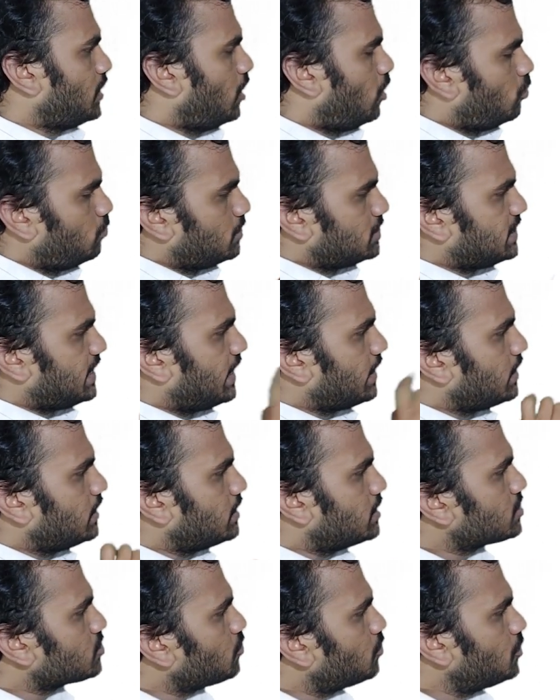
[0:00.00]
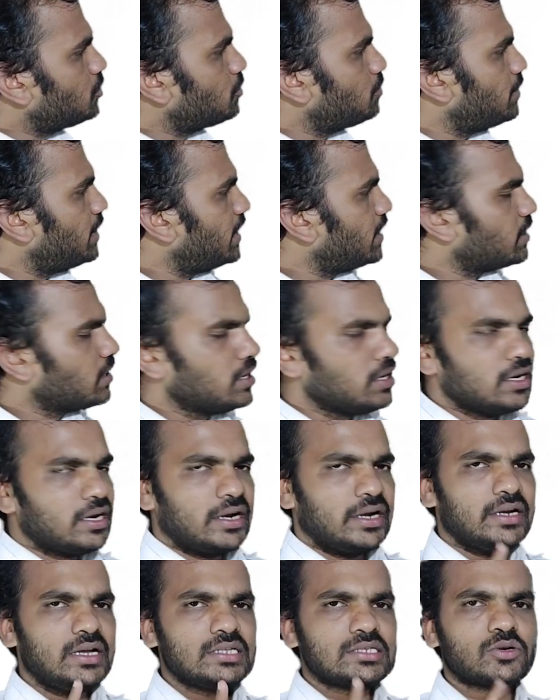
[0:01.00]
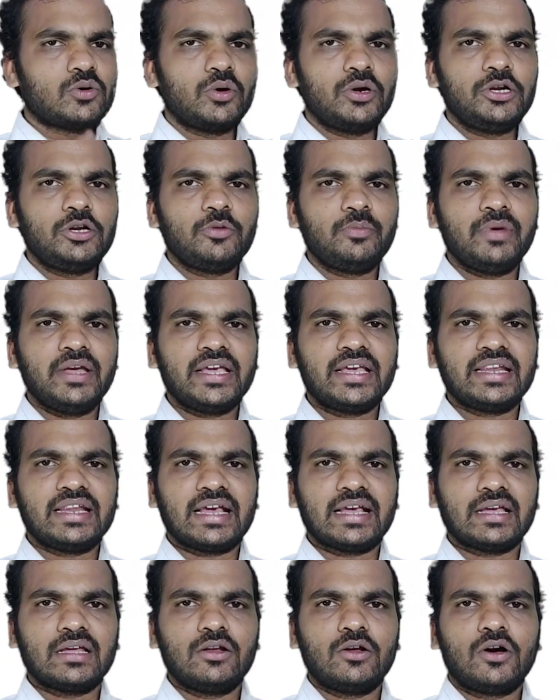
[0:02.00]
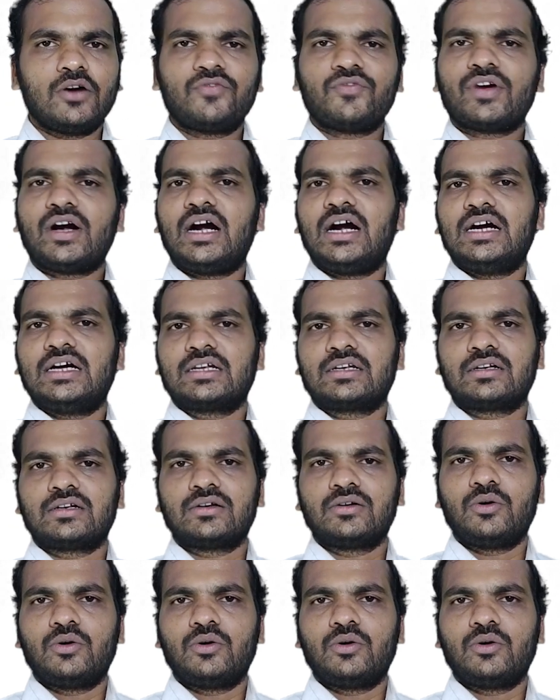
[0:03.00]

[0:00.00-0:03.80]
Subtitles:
How much angle it is going to make? It is going to make an angle of R.